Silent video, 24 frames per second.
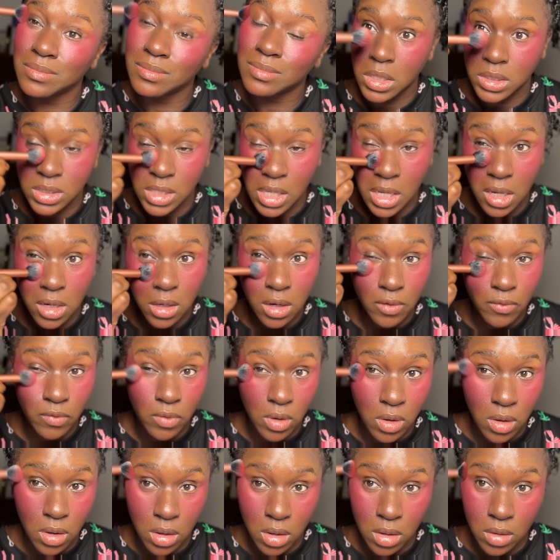Second of
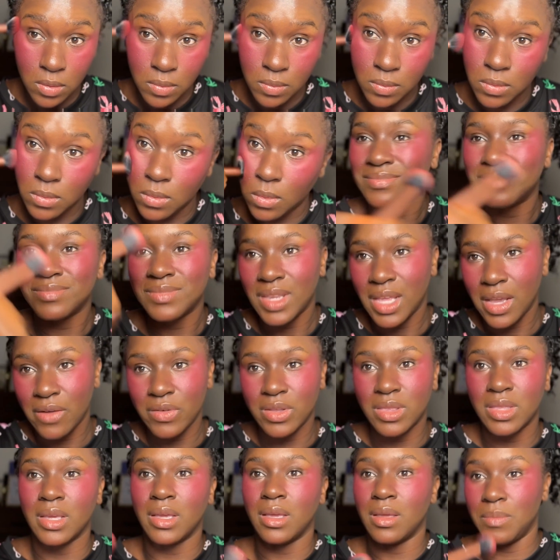all,
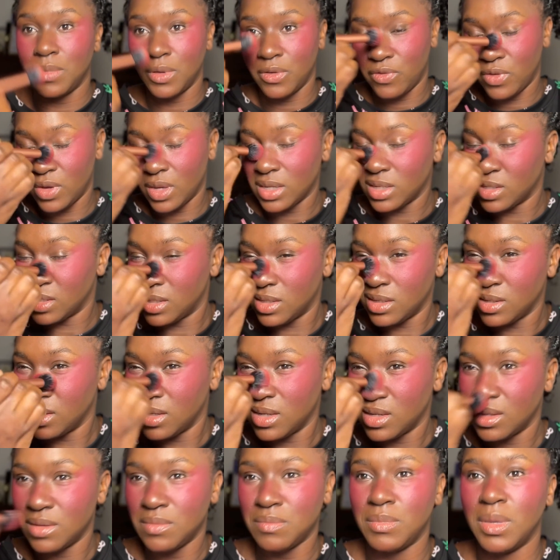everything can be fixed.
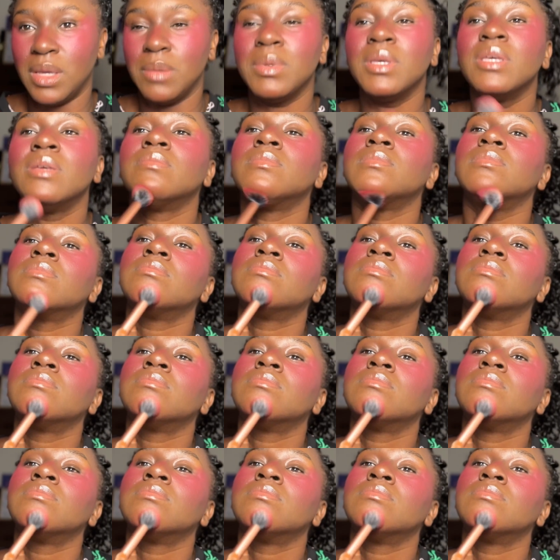Maybe.